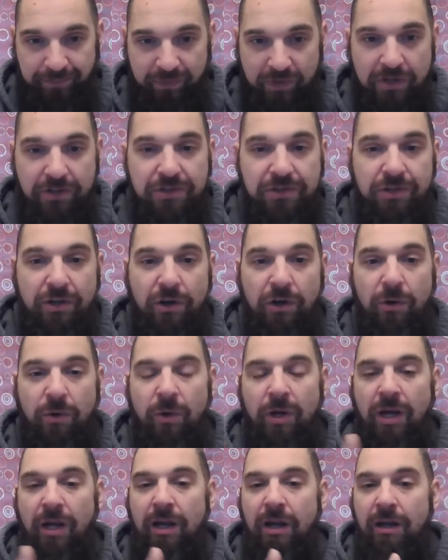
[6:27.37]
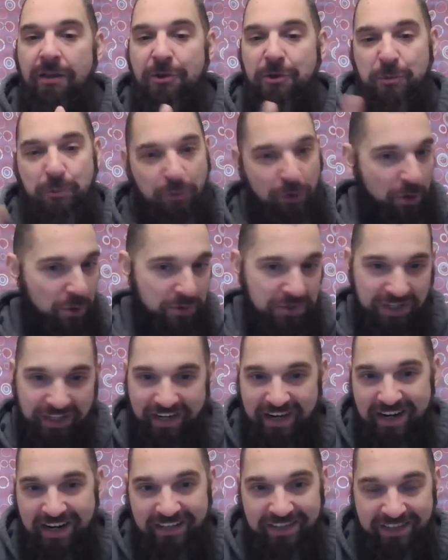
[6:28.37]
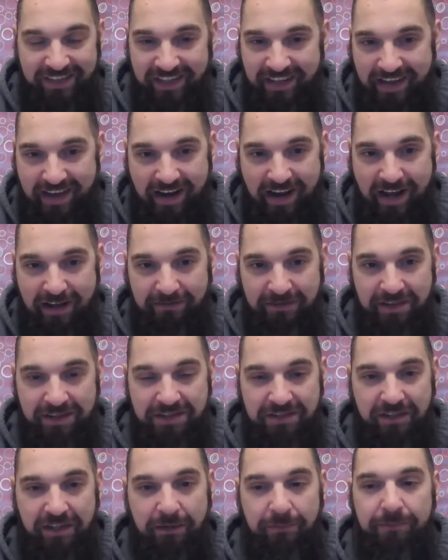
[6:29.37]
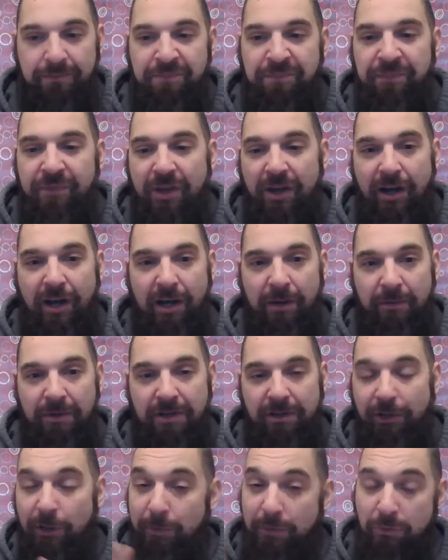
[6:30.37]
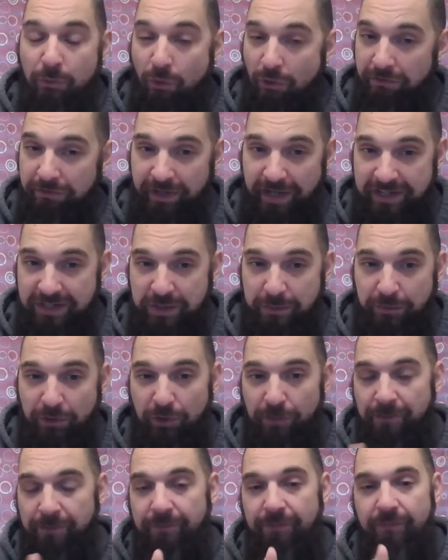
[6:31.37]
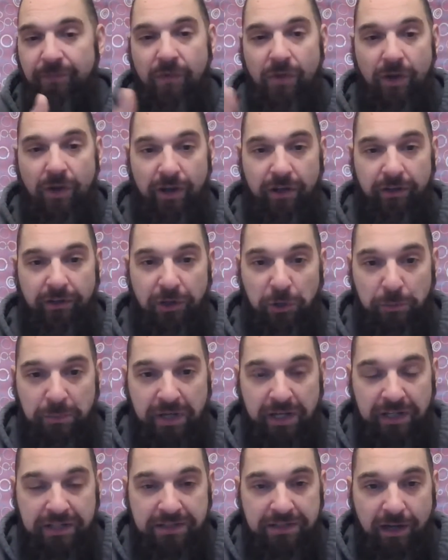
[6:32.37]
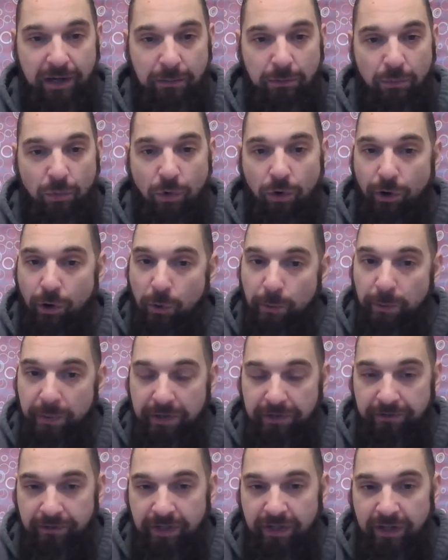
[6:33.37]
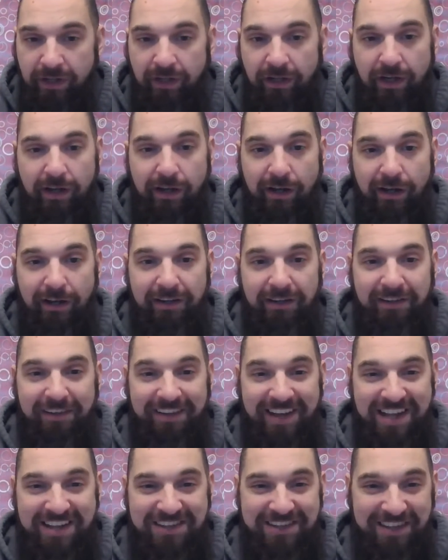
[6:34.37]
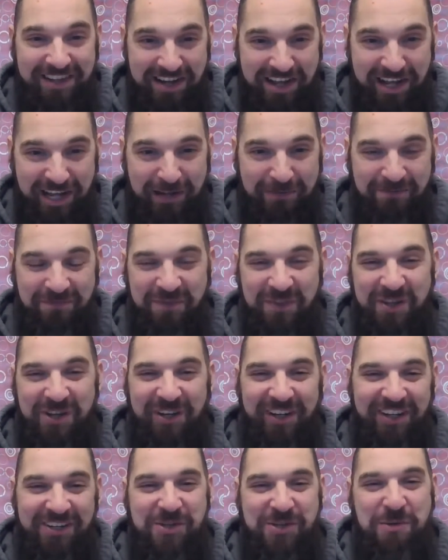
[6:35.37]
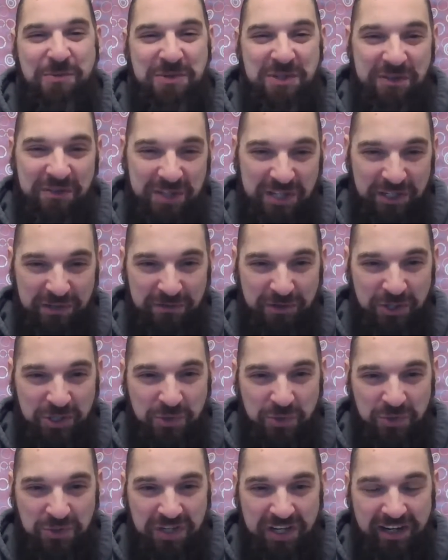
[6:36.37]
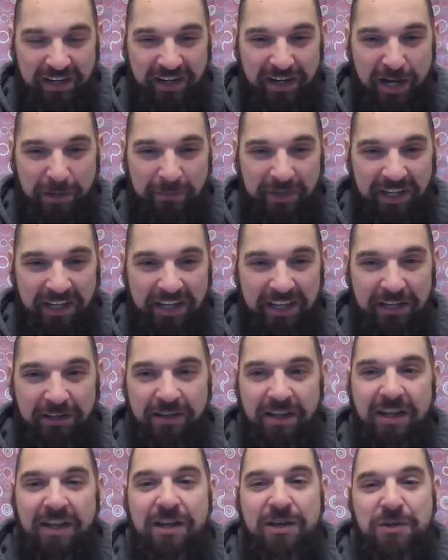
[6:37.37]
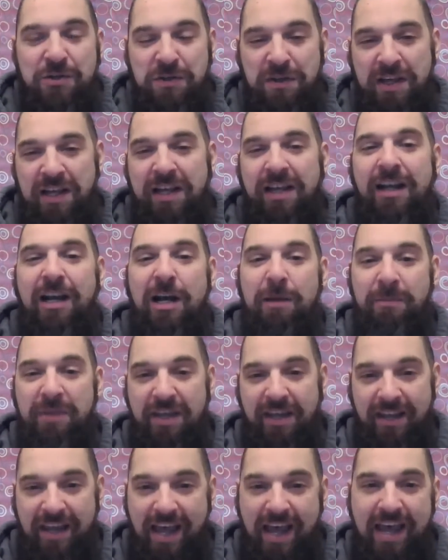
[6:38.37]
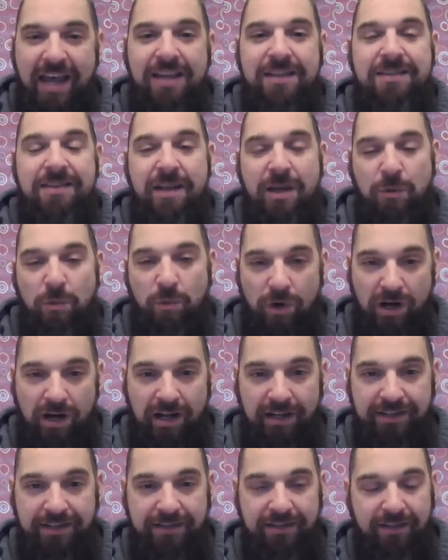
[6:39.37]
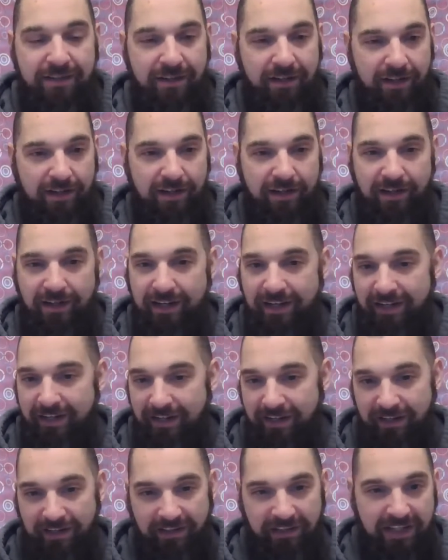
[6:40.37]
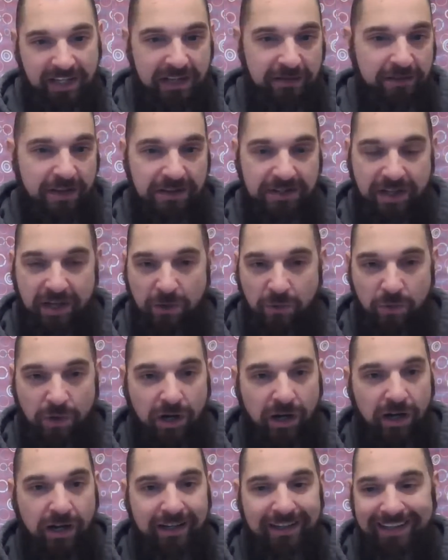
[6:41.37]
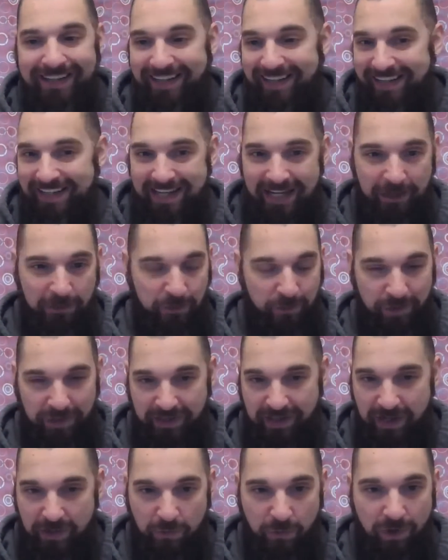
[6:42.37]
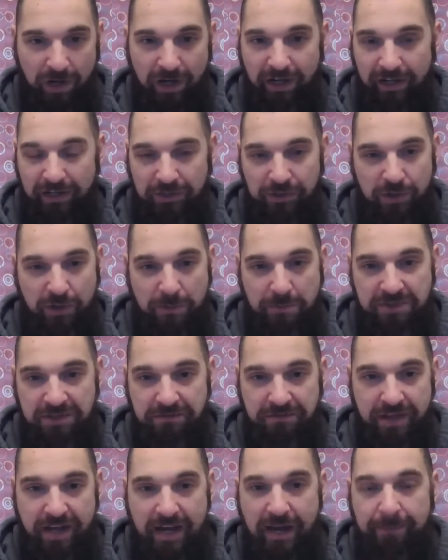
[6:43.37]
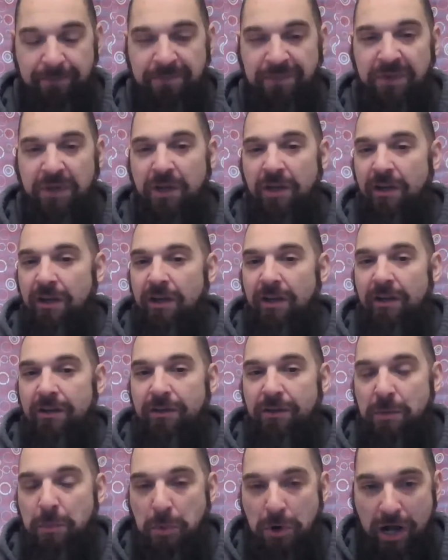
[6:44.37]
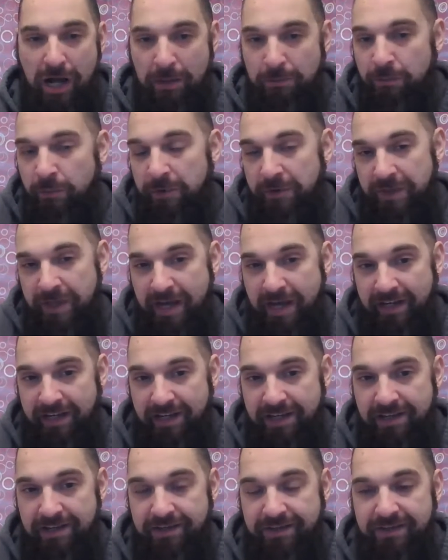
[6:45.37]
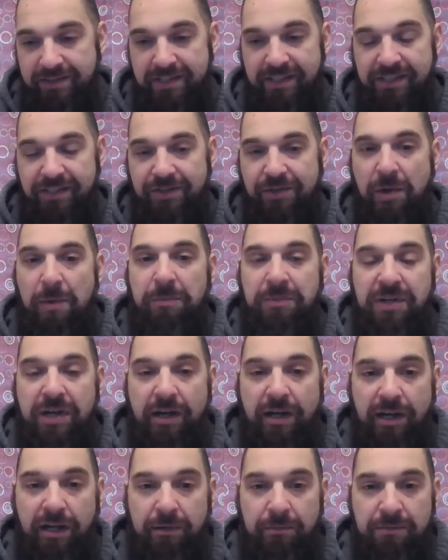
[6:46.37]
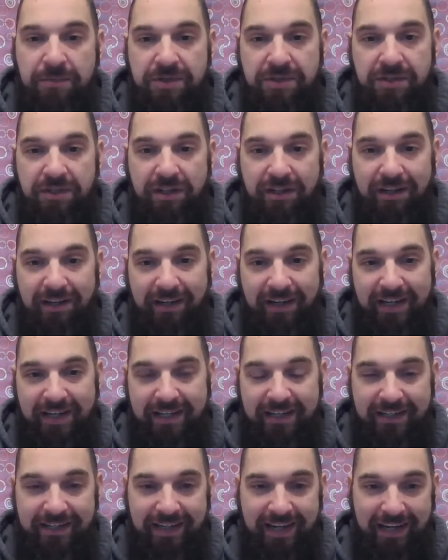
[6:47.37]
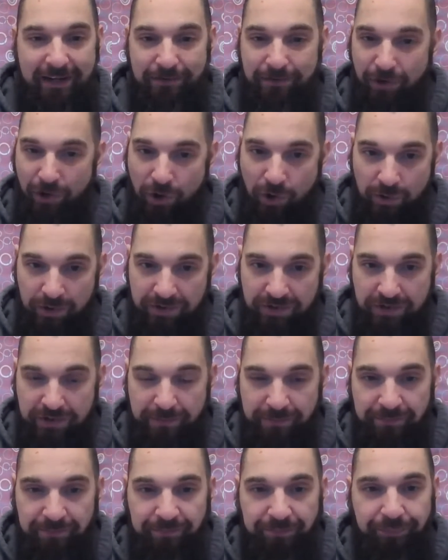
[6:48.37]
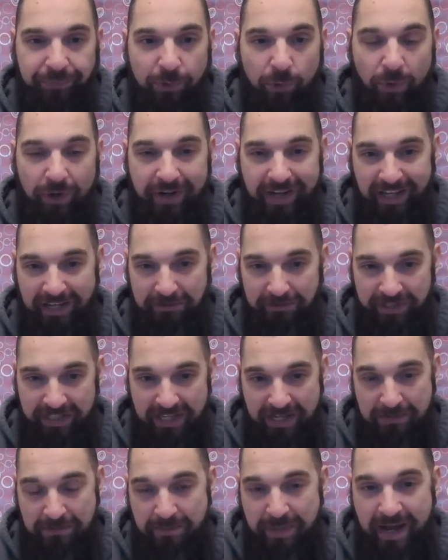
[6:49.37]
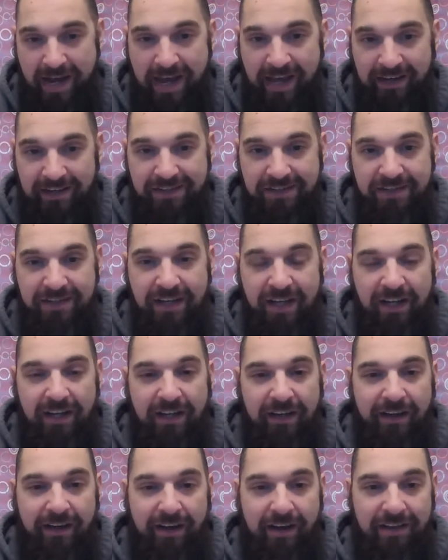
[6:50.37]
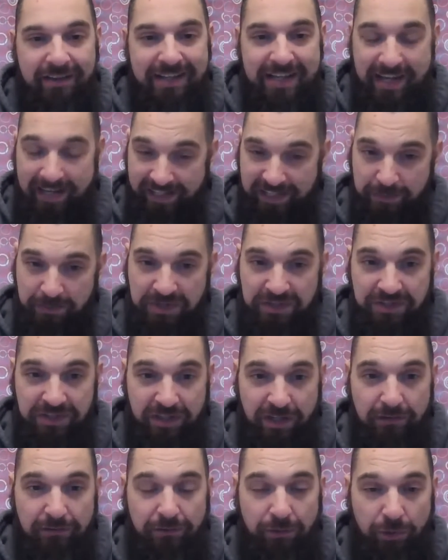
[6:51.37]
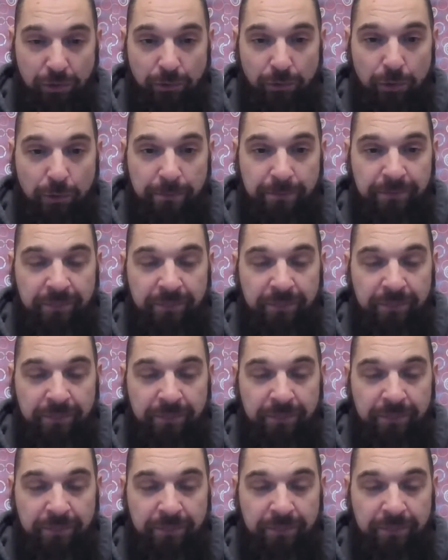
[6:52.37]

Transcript: So there's pros and cons to that, obviously. A little bit more flexible, a little bit more open, hence the name, in terms of the individuals going to coming in. So they can come in as they want and leave as they want, get what they want in terms of that. The problem with that is sometimes it kind of hurts or negatively impacts the intimacy of the group.